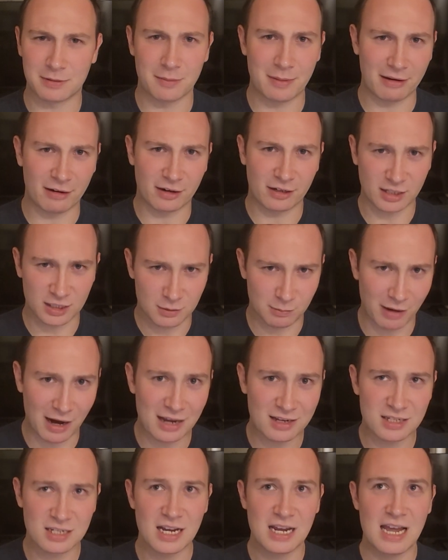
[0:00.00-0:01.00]
American
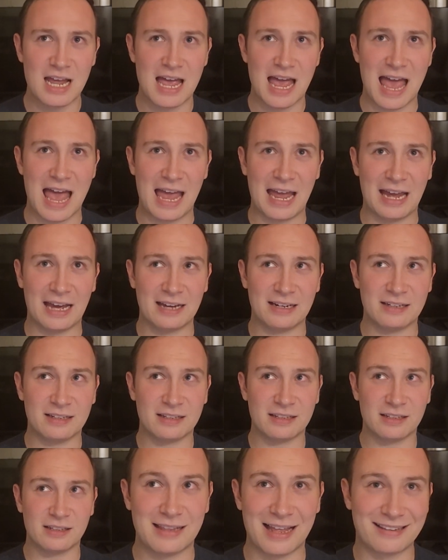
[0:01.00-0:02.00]
Express,
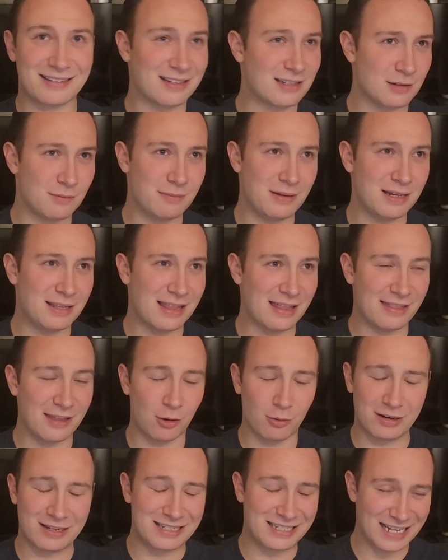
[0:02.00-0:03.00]
and that doesn't mean that they
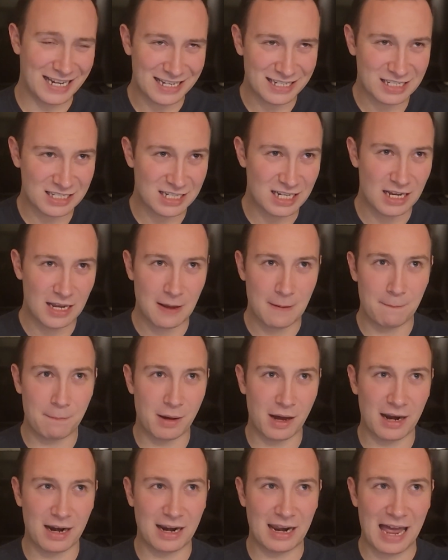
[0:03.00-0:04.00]
don't exist,
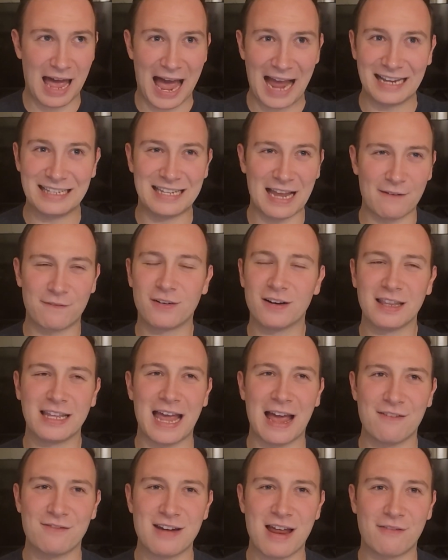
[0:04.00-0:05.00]
but I definitely
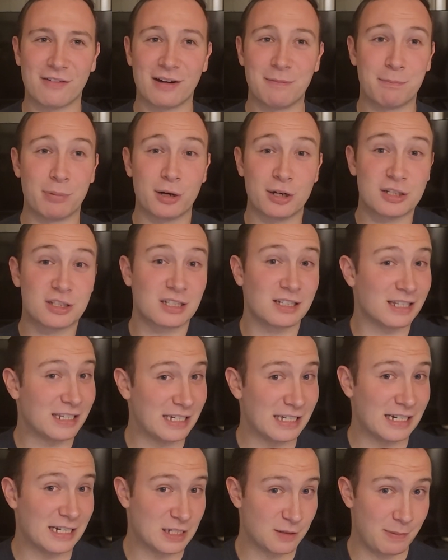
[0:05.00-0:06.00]
have never
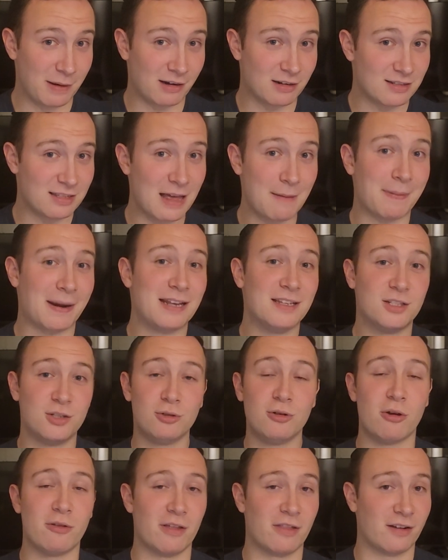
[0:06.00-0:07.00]
personally experienced that. But I do
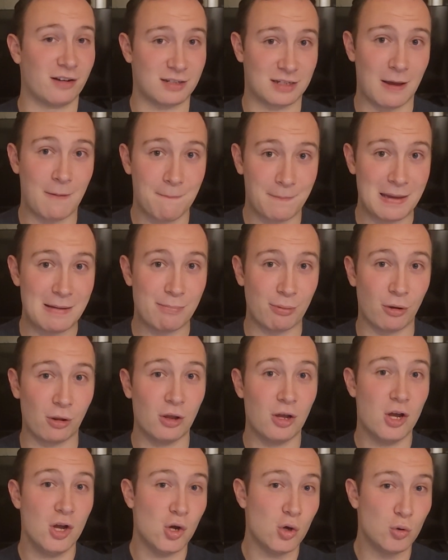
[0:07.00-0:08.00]
know that there are some
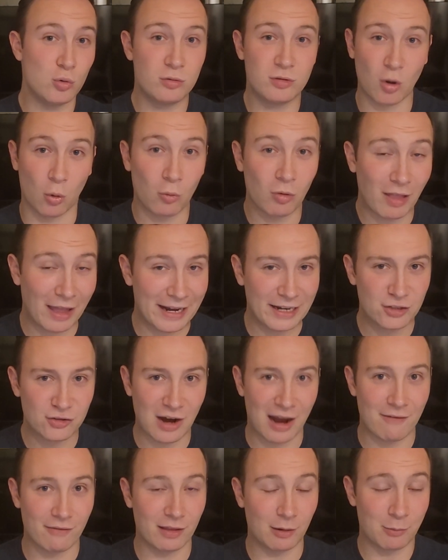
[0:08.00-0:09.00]
people who don't like
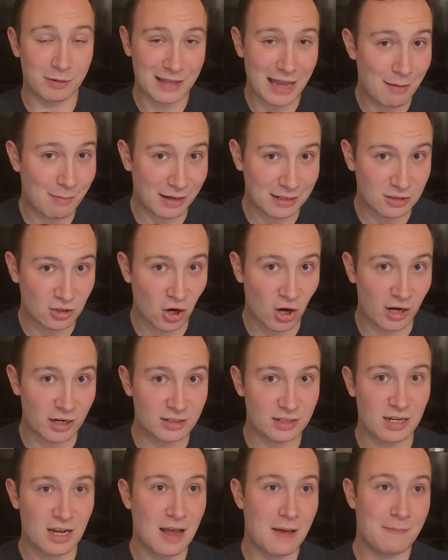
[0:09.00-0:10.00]
traveling with Amex
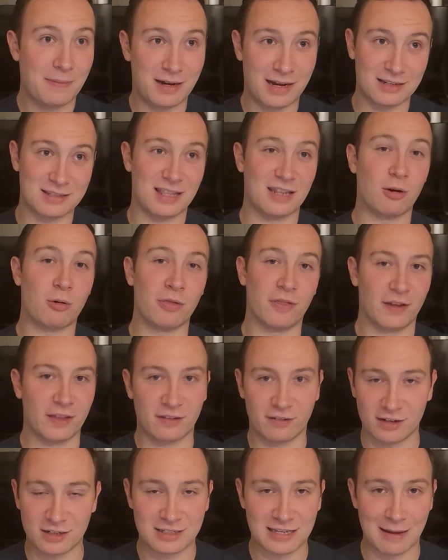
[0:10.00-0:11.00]
cards because they don't think
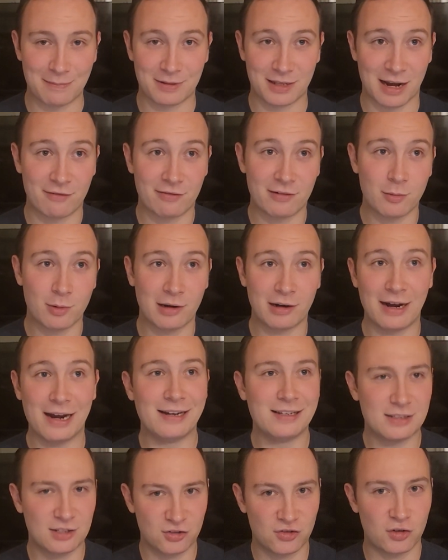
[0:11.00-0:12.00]
they're accepted everywhere. And
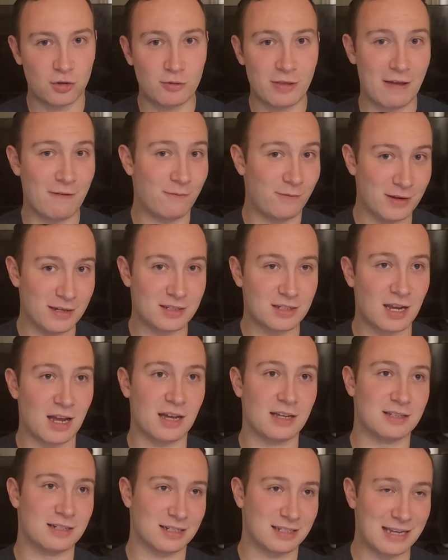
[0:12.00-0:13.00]
it's true that Visa
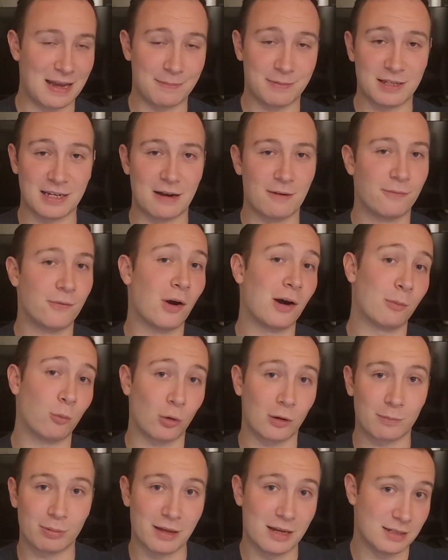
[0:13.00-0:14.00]
is accepted at far
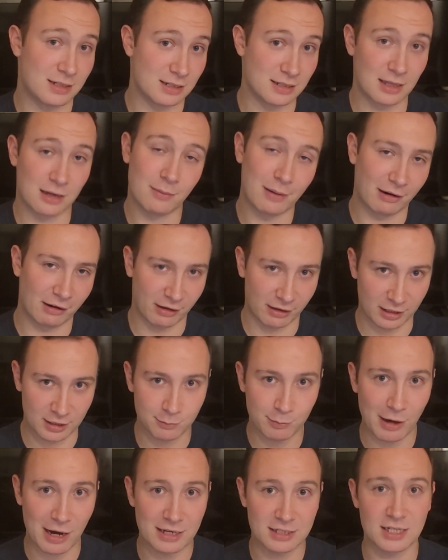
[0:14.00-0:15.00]
more places than American
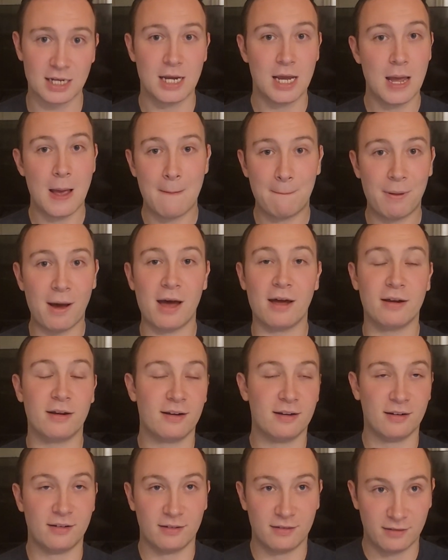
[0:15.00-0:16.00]
Express,
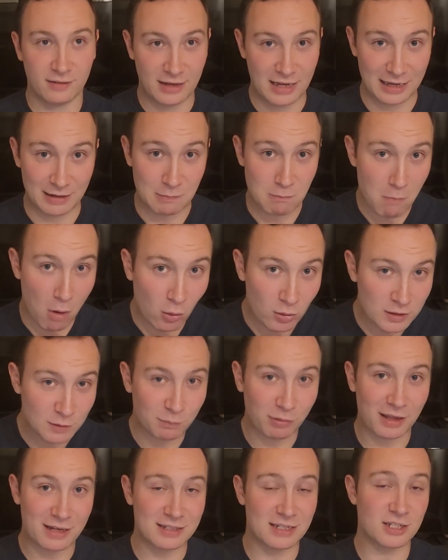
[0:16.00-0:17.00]
but in most
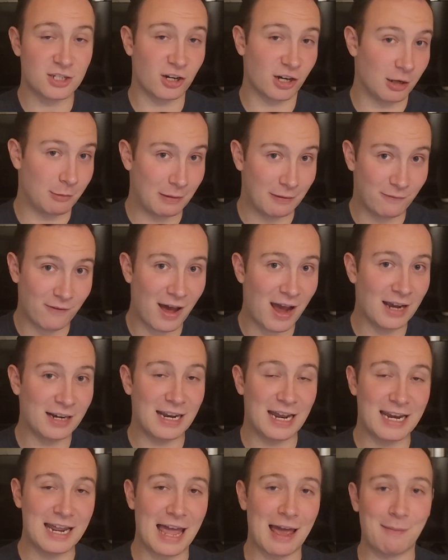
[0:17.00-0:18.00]
places, you're gonna be fine,
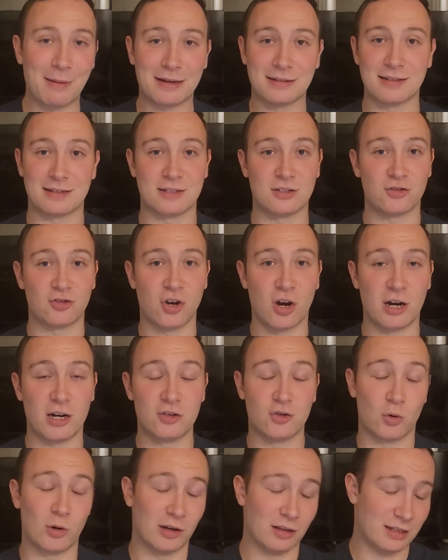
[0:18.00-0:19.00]
and Amex doesn't
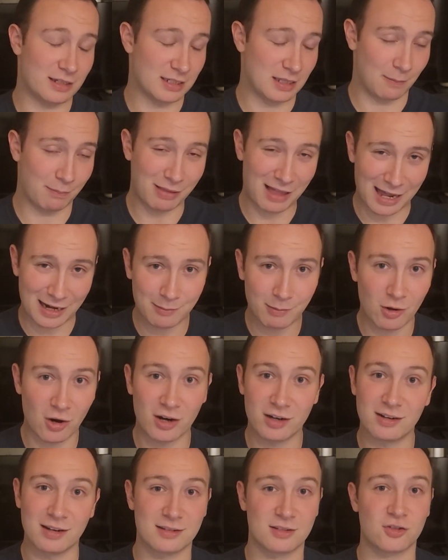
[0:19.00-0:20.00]
charge, or at least the Platinum
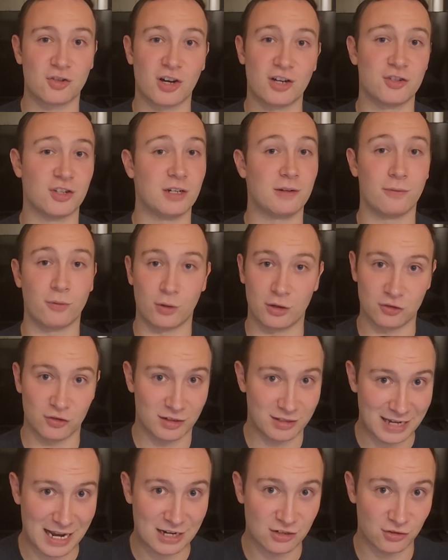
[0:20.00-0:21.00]
card doesn't charge any foreign
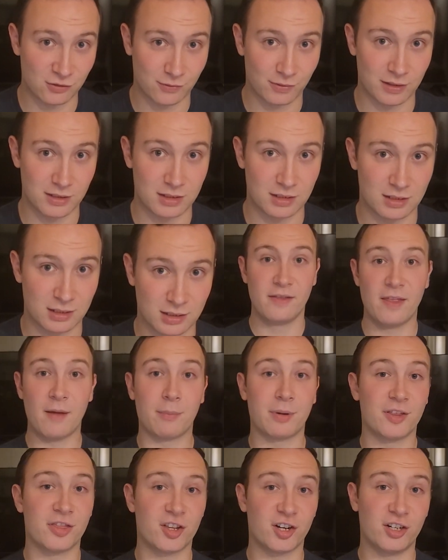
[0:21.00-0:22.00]
transaction fees.
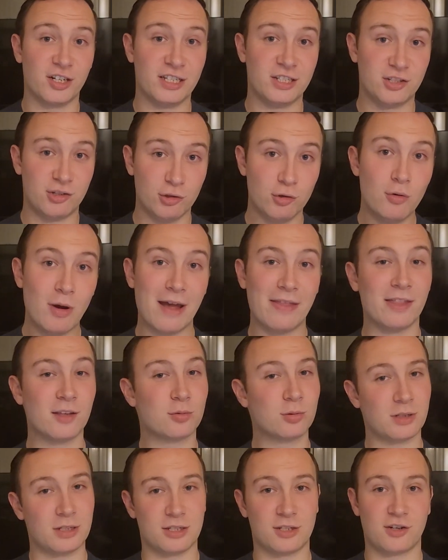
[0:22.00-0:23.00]
Number 32, and this
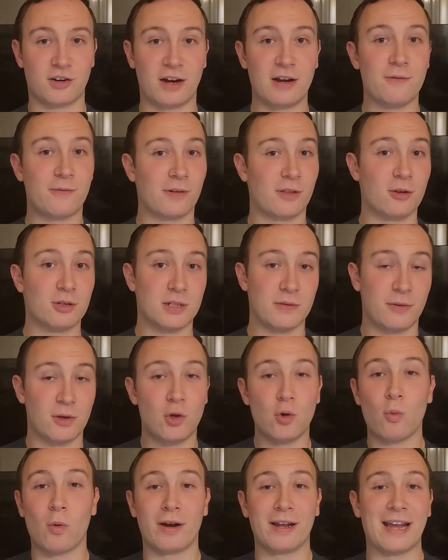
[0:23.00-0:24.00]
one is great for those of you
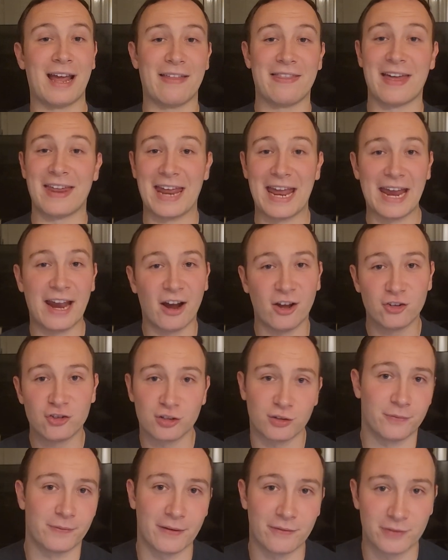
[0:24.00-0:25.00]
who wanna get that
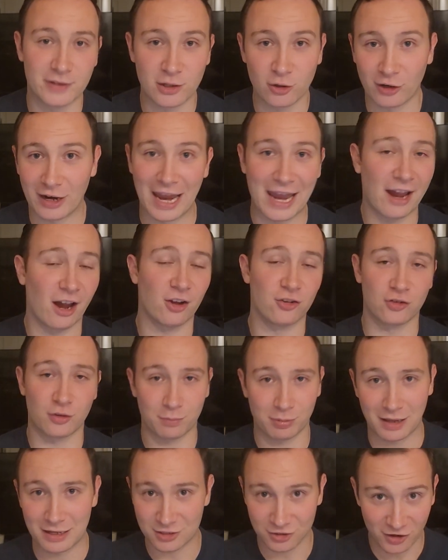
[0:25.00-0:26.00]
850 or 800
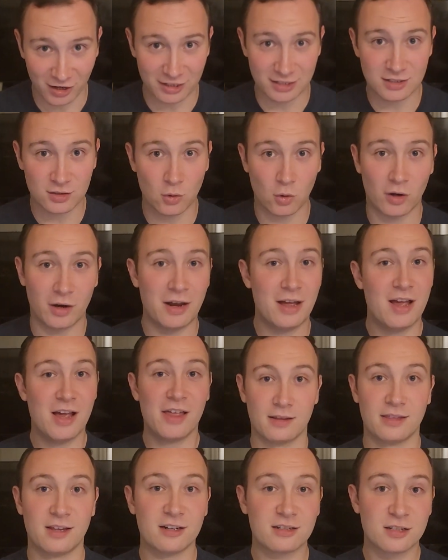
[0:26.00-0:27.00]
plus credit score,
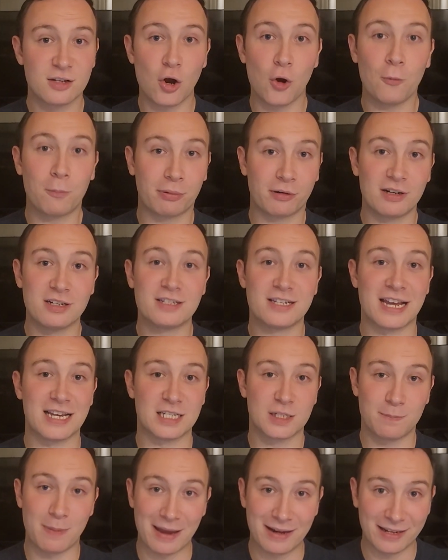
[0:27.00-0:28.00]
there's no preset
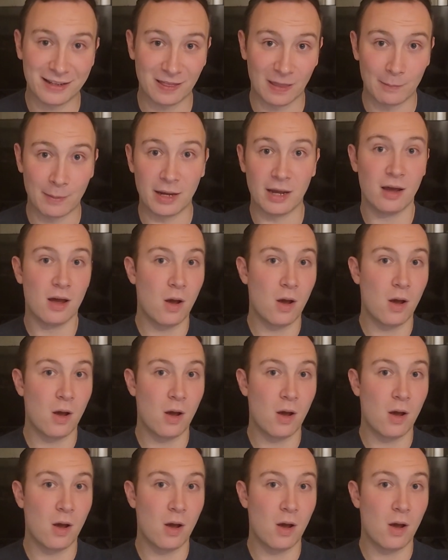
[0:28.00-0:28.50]
spending limit.